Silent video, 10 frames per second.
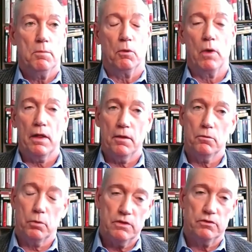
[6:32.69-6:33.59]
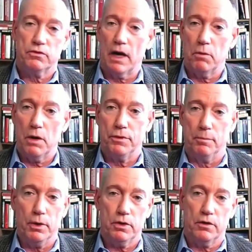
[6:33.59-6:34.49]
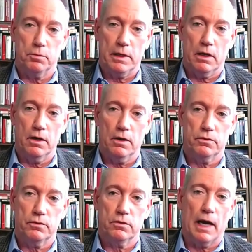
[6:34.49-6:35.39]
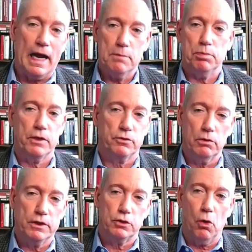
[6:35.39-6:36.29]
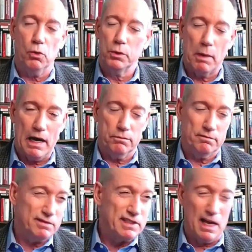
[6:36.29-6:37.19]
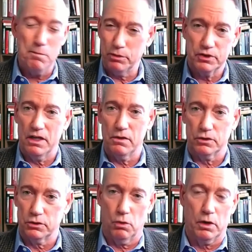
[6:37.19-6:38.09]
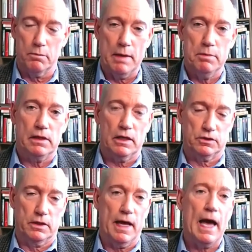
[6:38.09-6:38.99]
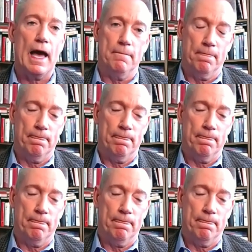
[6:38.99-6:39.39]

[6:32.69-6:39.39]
But one of the reasons that I wrote the book is because The Hiding Place only told about 10% of the story, maybe less than that.